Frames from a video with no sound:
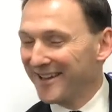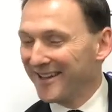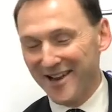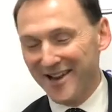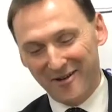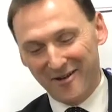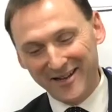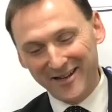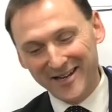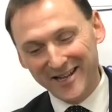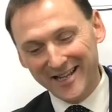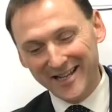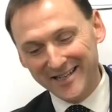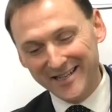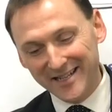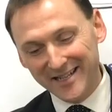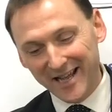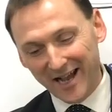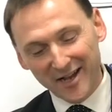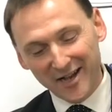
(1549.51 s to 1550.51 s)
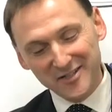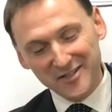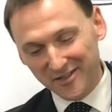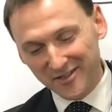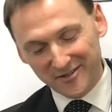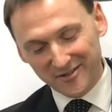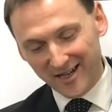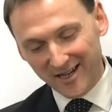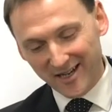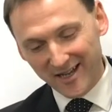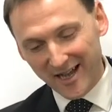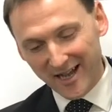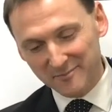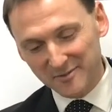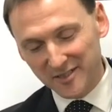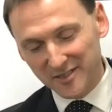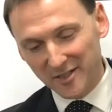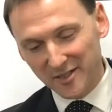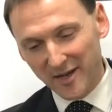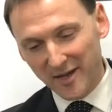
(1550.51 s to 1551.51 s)
no, it, it, yeah, I do. I
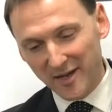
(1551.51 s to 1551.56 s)
absolutely do.